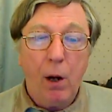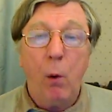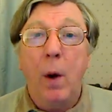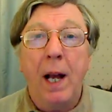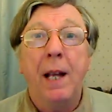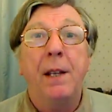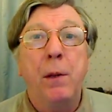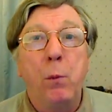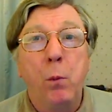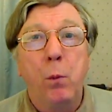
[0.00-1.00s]

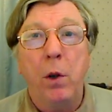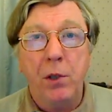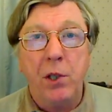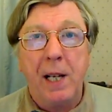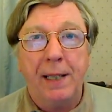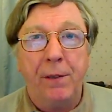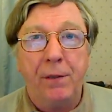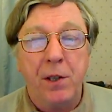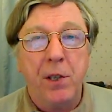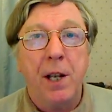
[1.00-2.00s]
One slight
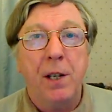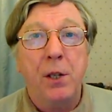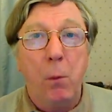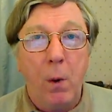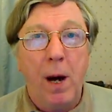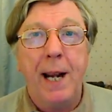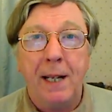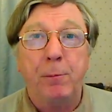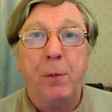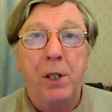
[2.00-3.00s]
difference, the
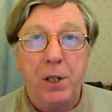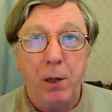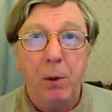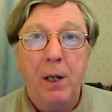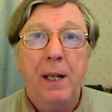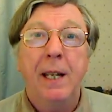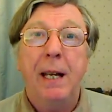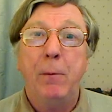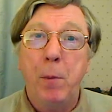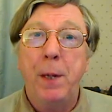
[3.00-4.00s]
wine I'm going to do,
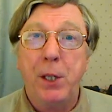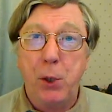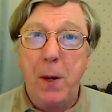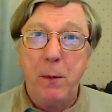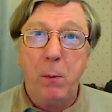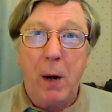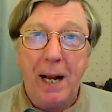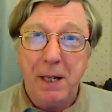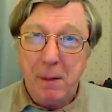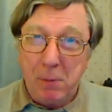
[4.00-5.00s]
it will be a twin
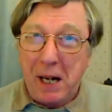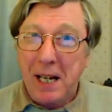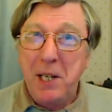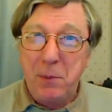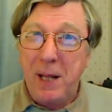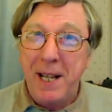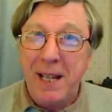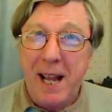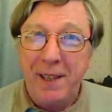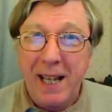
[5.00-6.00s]
wine, but I'll
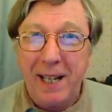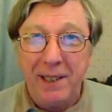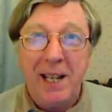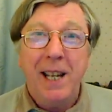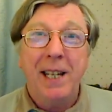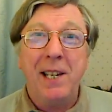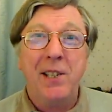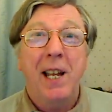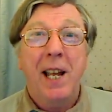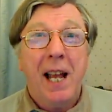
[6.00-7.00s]
explain that at the end.
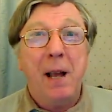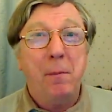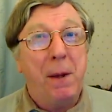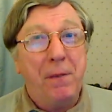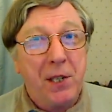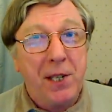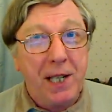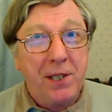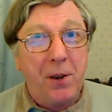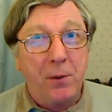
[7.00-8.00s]
Yes, a bit of a
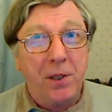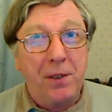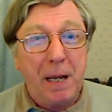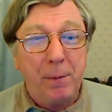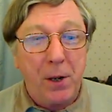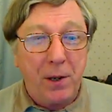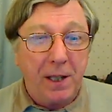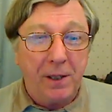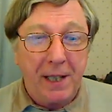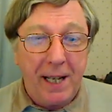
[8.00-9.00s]
Sixth Doctor theme
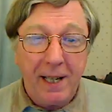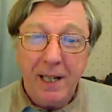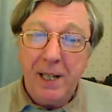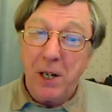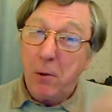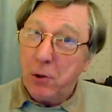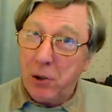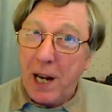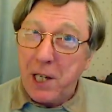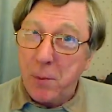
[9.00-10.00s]
going on here. You know,
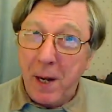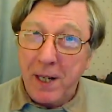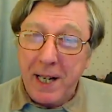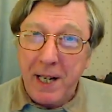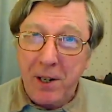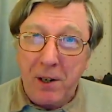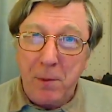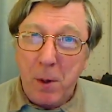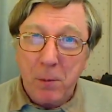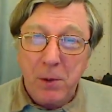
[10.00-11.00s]
change my dear,
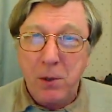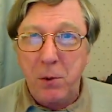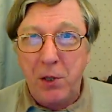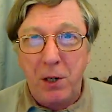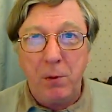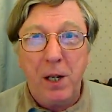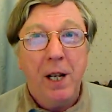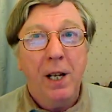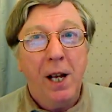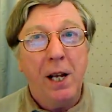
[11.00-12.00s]
not a moment too soon,
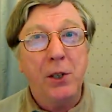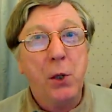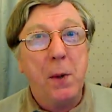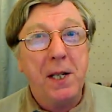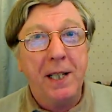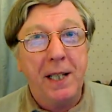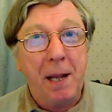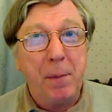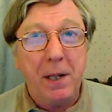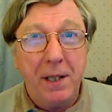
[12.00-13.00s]
and twin
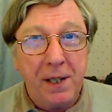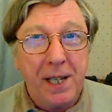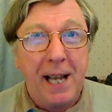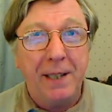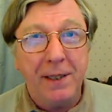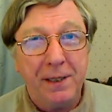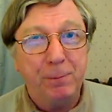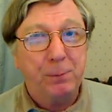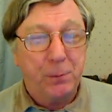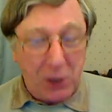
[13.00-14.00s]
dilemma at the end.
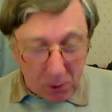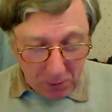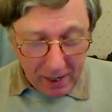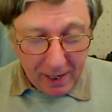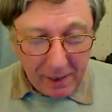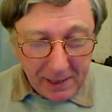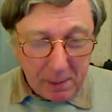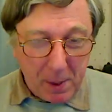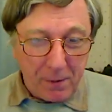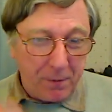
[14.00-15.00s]
So a
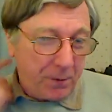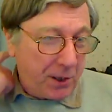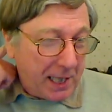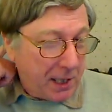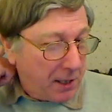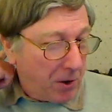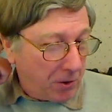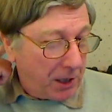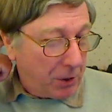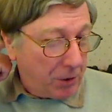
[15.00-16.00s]
little bit of Sixth
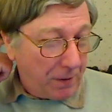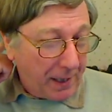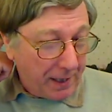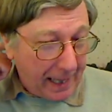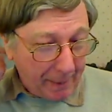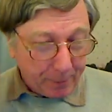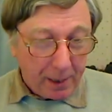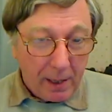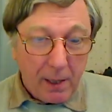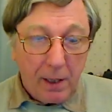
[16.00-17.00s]
Doctor trivia there.
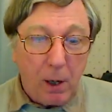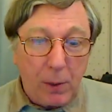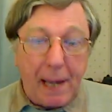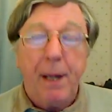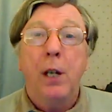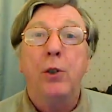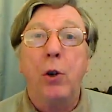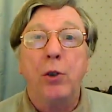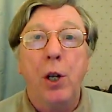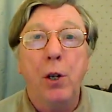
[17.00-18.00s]
Okay,
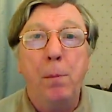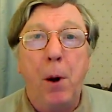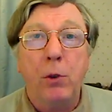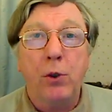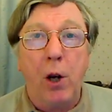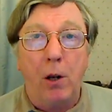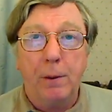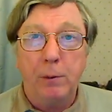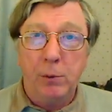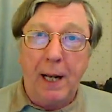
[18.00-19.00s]
Doctor Who Pod Shop.
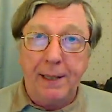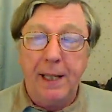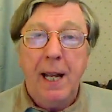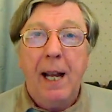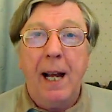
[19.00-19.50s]
Right,